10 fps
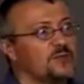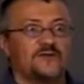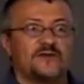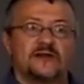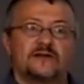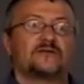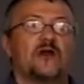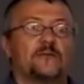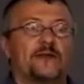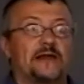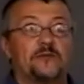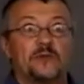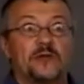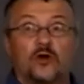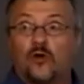the crop
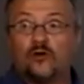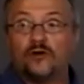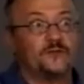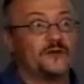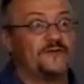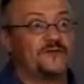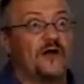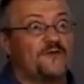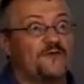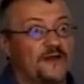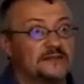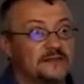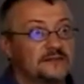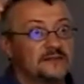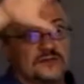canopy. In corn, it'll be 12 feet,
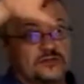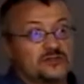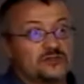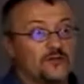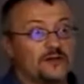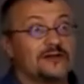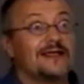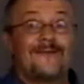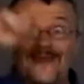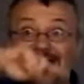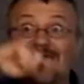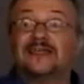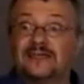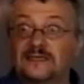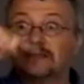just over it. That
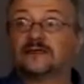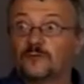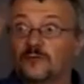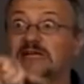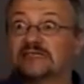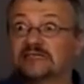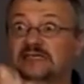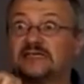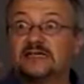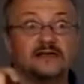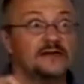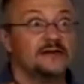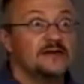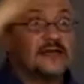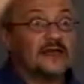is plasticity
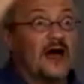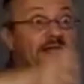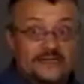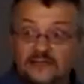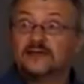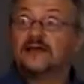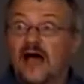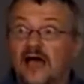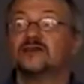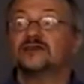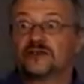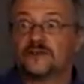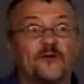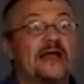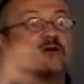in height. Height is the
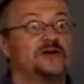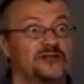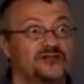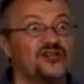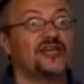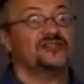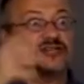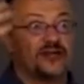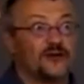parameter that's changing here,